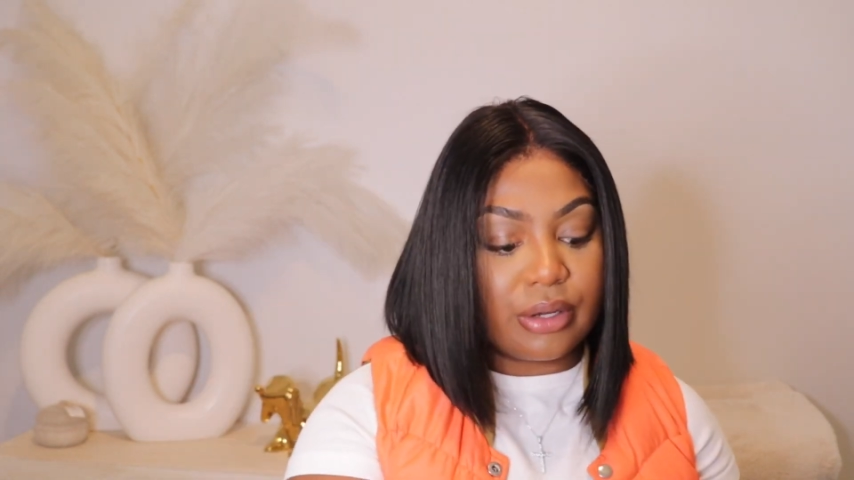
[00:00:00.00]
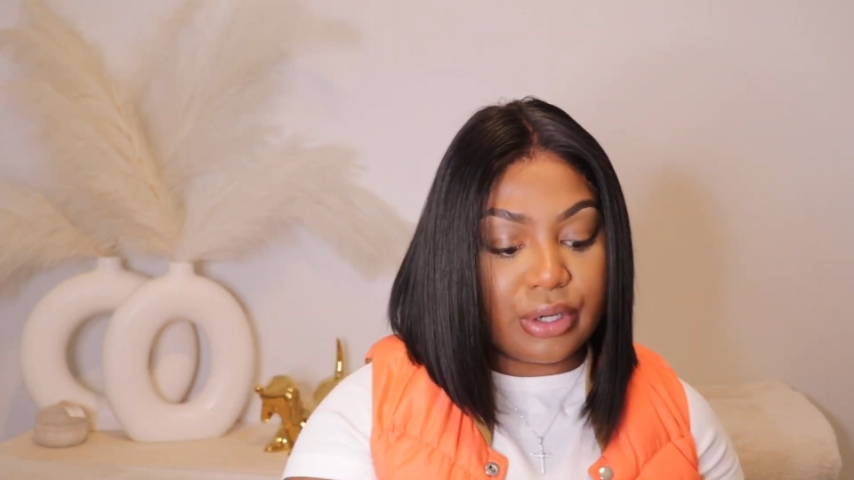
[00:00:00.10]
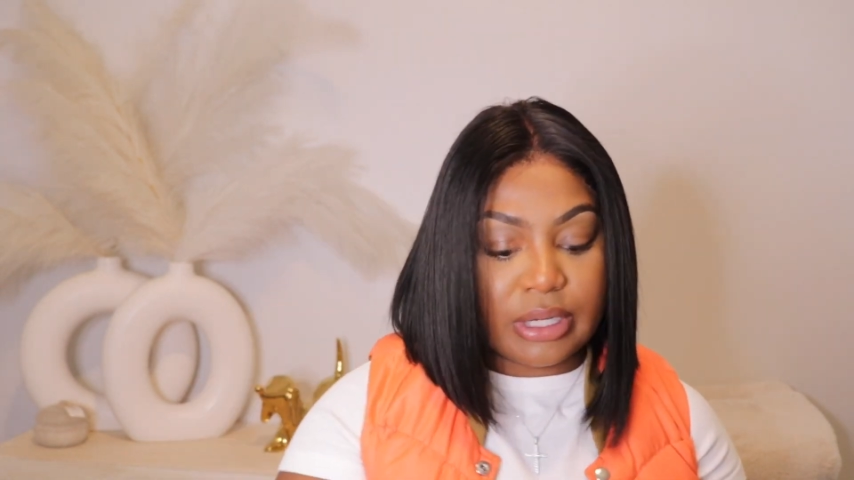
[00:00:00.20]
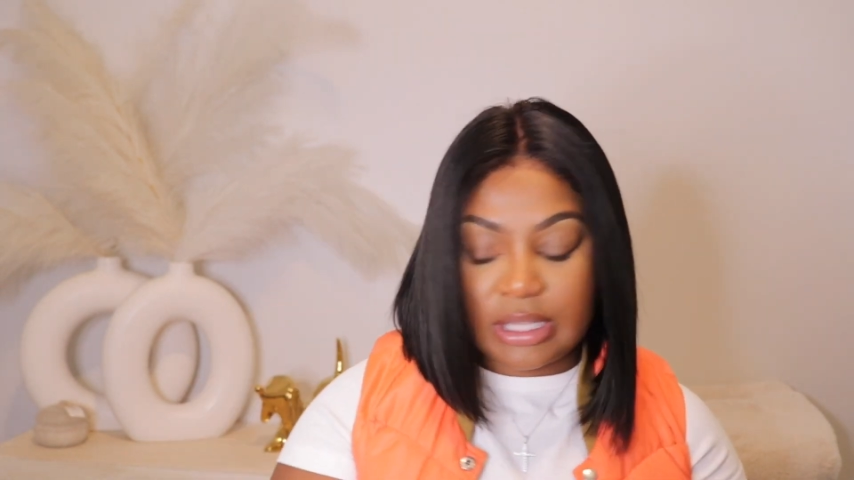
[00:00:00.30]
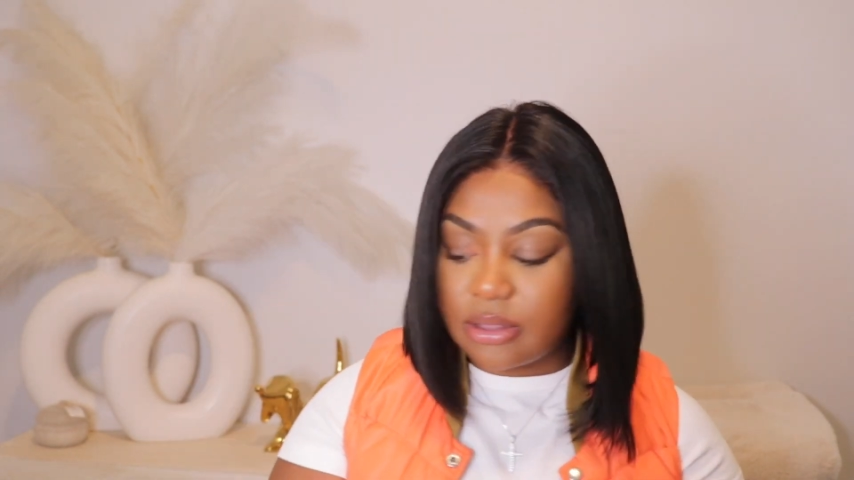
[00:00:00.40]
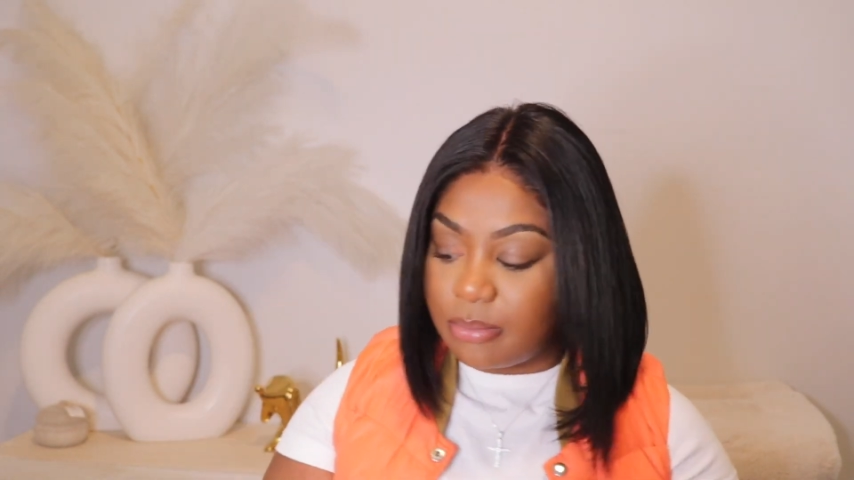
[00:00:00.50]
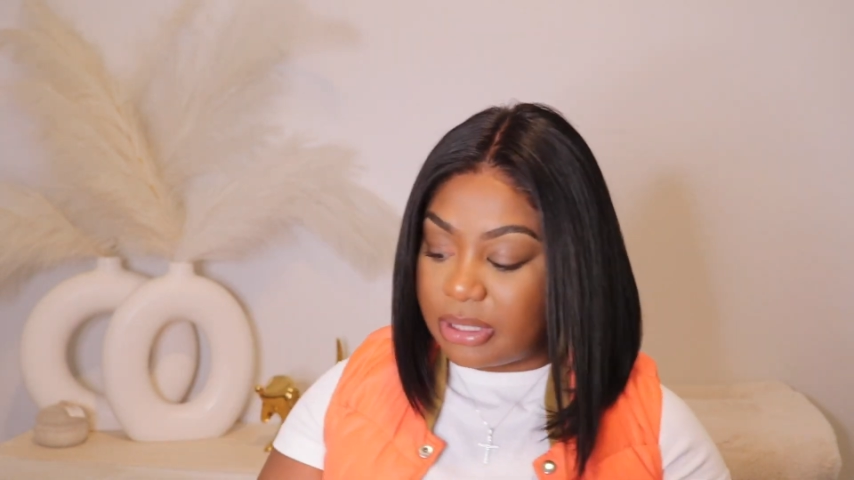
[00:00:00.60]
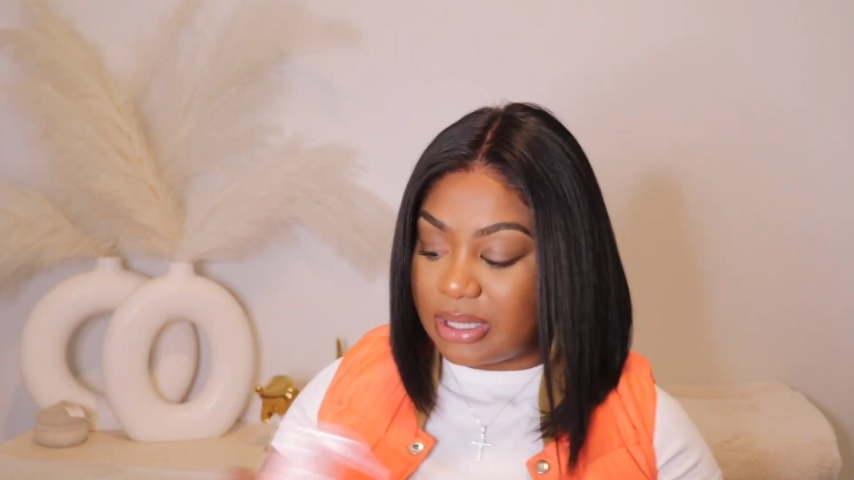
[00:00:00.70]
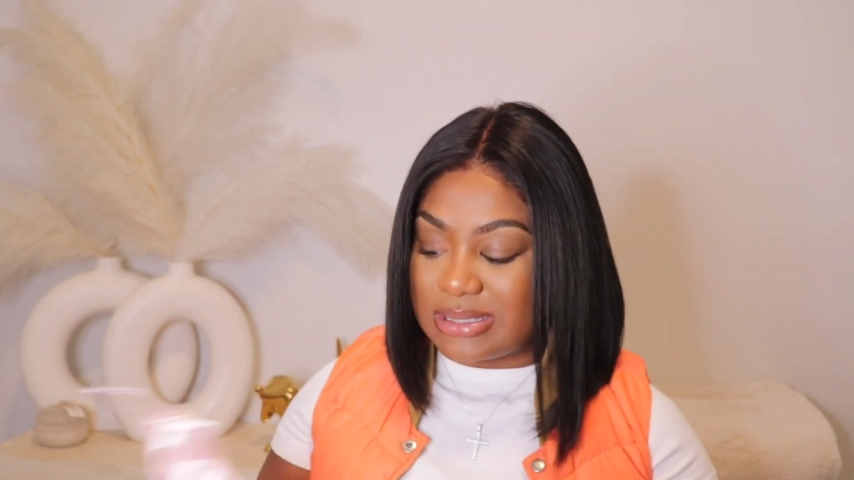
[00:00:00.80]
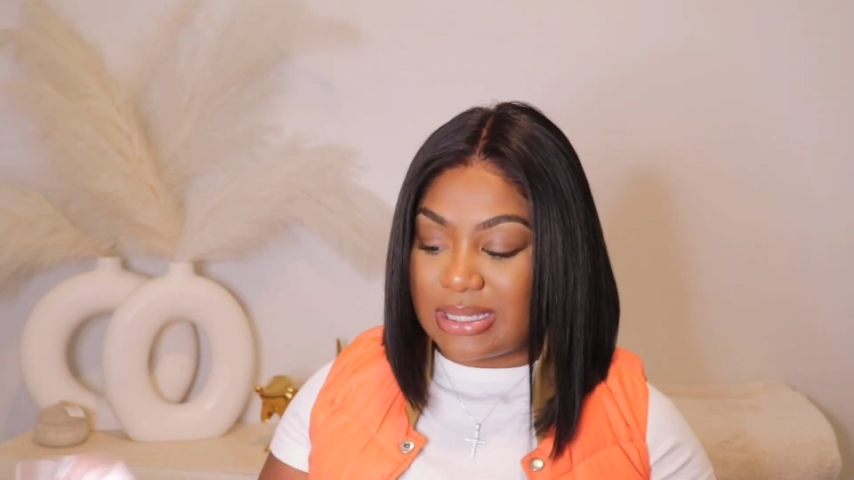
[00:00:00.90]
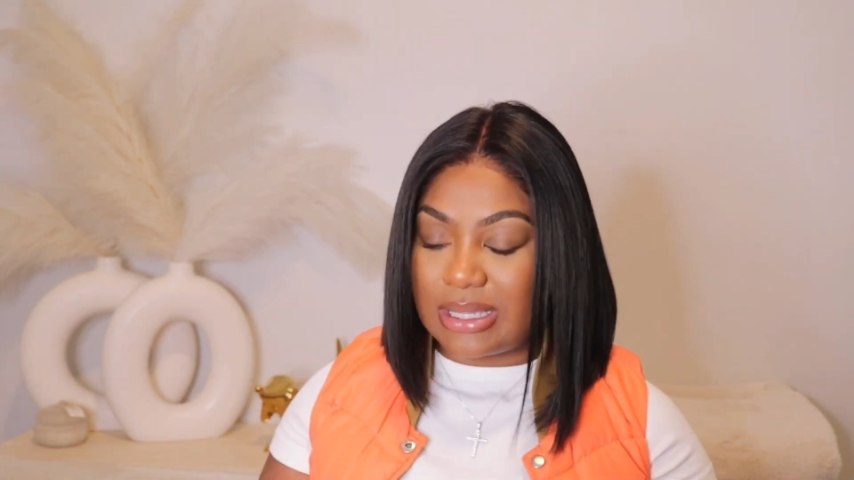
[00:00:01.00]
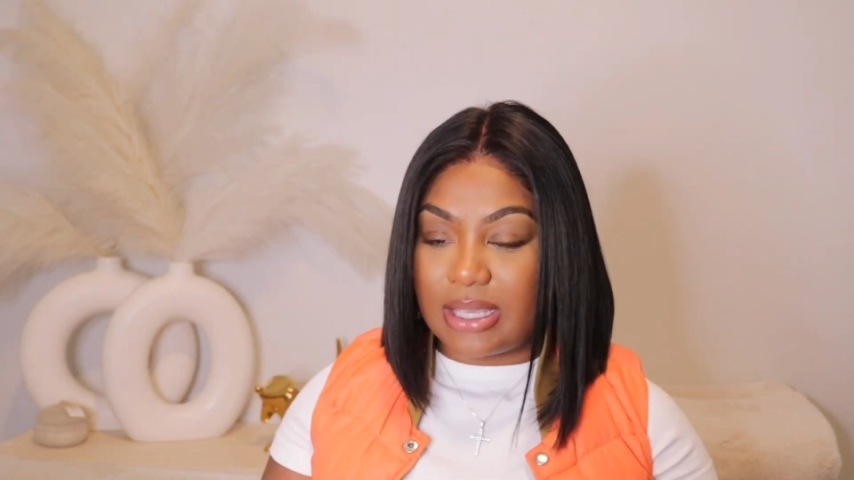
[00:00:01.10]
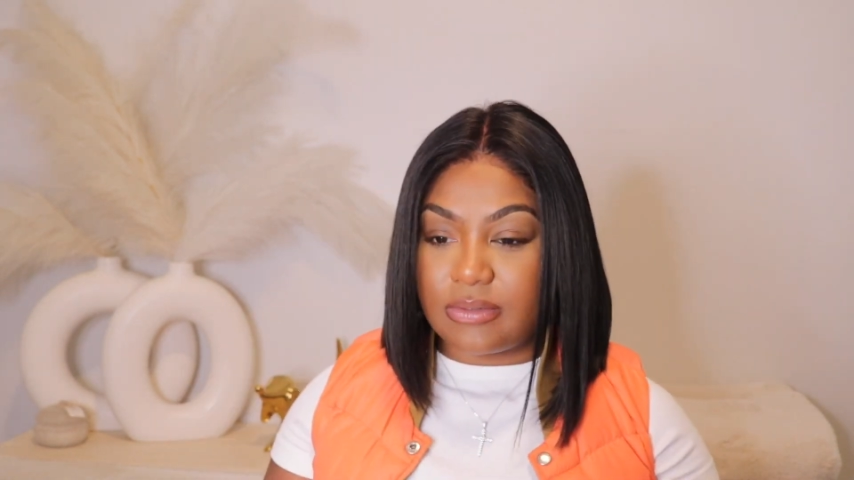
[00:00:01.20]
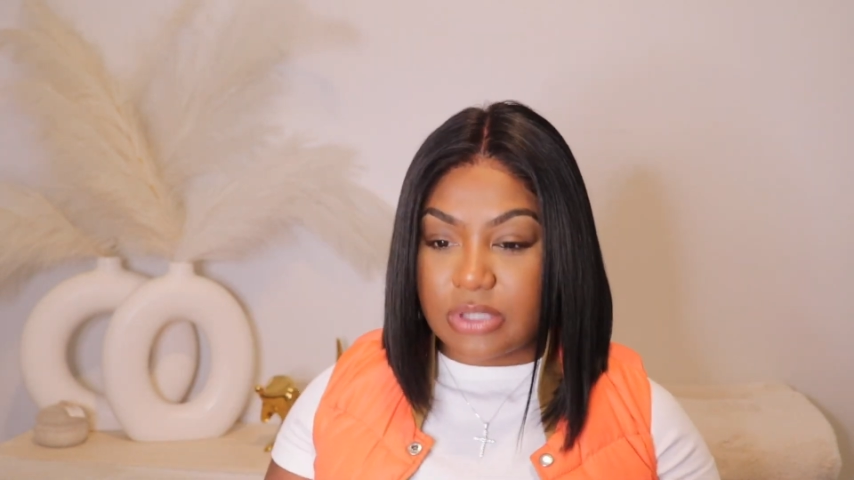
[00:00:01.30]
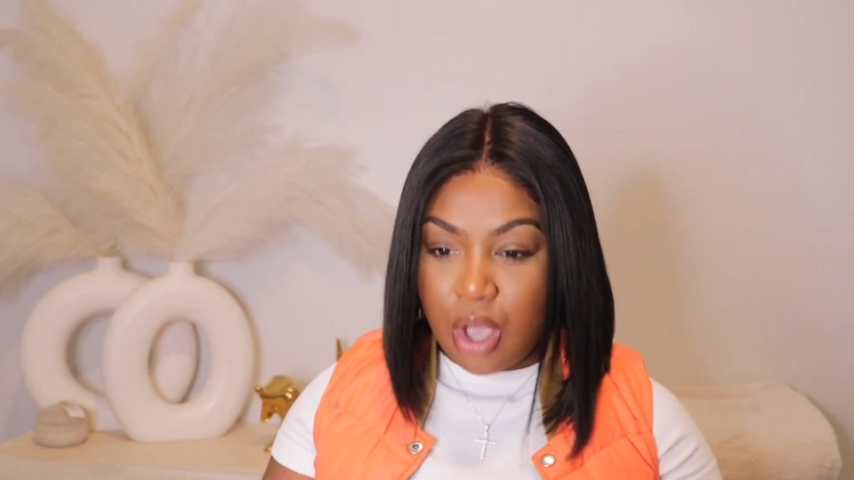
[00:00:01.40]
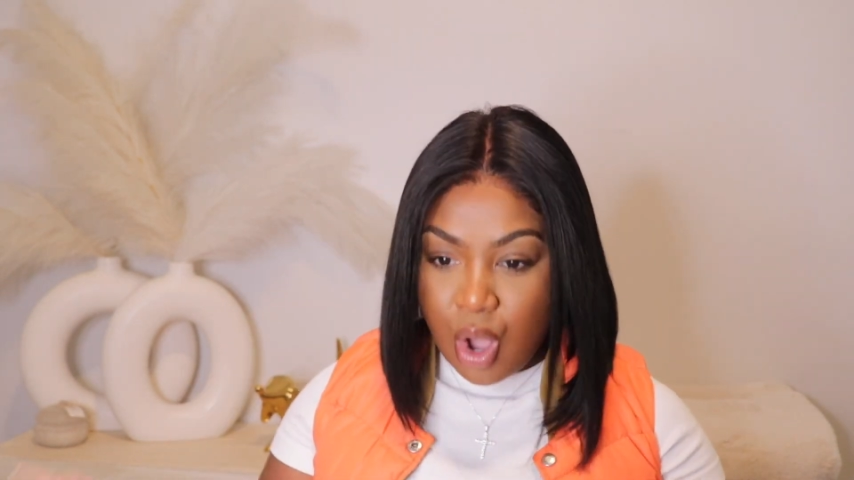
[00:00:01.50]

underneath because it gives